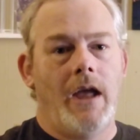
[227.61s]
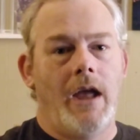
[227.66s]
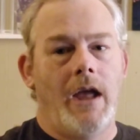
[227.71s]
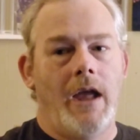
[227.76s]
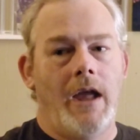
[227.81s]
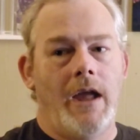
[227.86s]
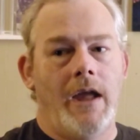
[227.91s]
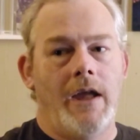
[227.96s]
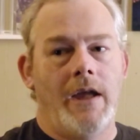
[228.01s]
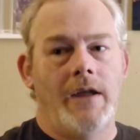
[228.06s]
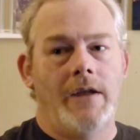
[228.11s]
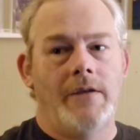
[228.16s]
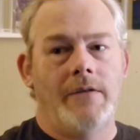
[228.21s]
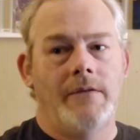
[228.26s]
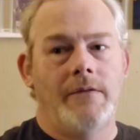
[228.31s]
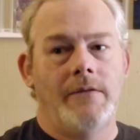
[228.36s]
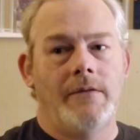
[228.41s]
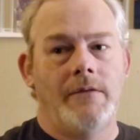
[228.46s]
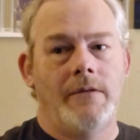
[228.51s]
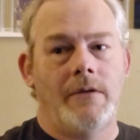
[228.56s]
and
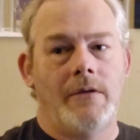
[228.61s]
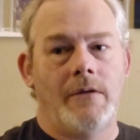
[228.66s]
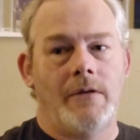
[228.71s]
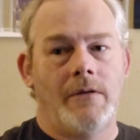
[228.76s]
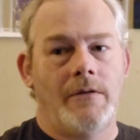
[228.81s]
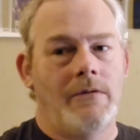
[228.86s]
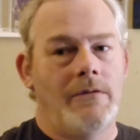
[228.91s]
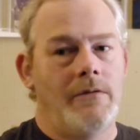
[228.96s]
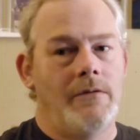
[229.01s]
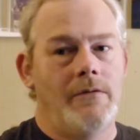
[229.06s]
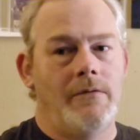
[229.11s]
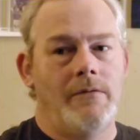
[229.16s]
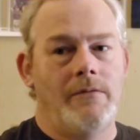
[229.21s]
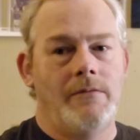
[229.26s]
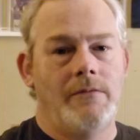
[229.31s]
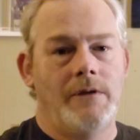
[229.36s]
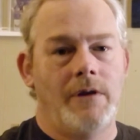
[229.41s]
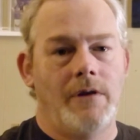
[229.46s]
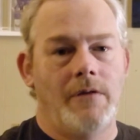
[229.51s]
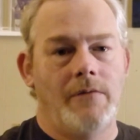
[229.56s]
they're
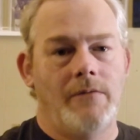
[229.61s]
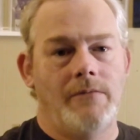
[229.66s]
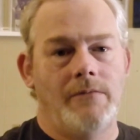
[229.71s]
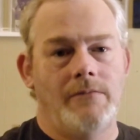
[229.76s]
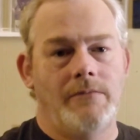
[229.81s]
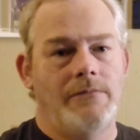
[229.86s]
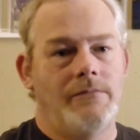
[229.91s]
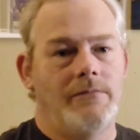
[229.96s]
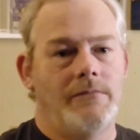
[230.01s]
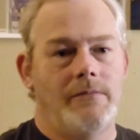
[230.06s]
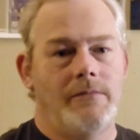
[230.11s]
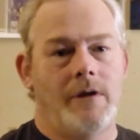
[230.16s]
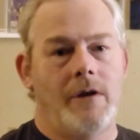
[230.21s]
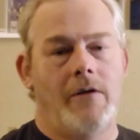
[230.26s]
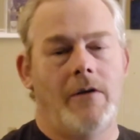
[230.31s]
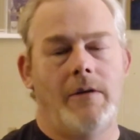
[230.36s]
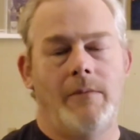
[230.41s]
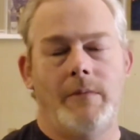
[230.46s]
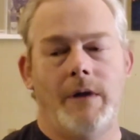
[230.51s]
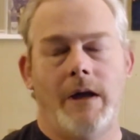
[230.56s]
you know
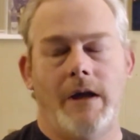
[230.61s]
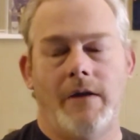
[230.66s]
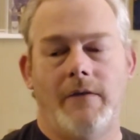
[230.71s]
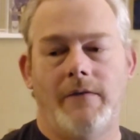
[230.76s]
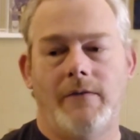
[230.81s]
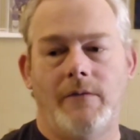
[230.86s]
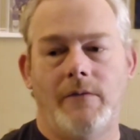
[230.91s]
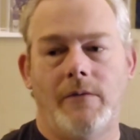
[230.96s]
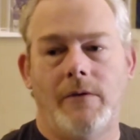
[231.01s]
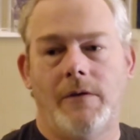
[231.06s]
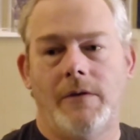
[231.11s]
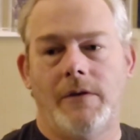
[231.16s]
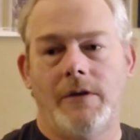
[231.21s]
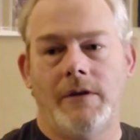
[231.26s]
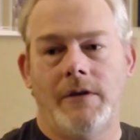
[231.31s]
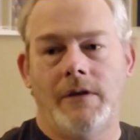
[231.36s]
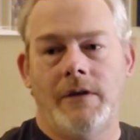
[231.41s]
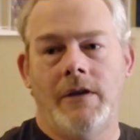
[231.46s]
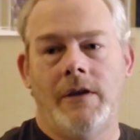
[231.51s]
talking back and forth and